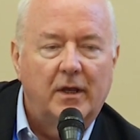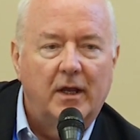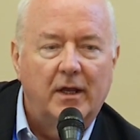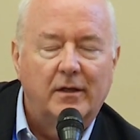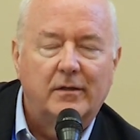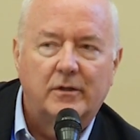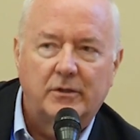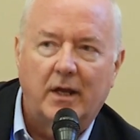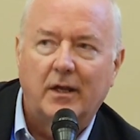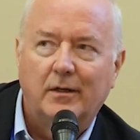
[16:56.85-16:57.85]
And the
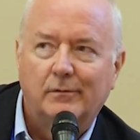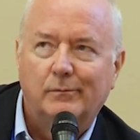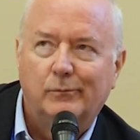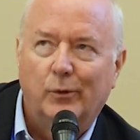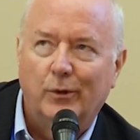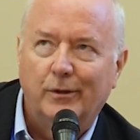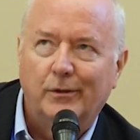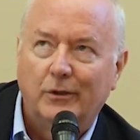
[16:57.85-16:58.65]
second more